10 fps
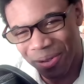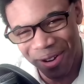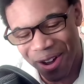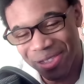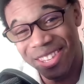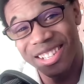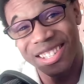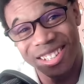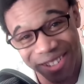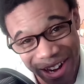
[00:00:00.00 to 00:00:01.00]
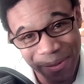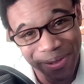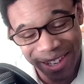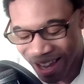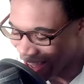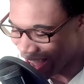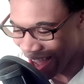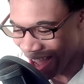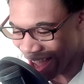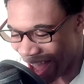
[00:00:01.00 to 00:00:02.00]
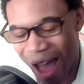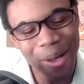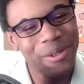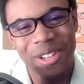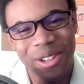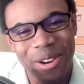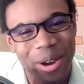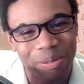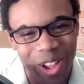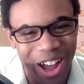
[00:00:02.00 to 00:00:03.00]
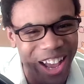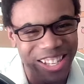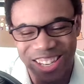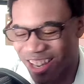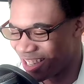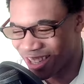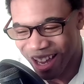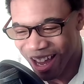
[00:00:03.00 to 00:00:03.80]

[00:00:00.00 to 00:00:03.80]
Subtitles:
wrote this script, absolute applause, because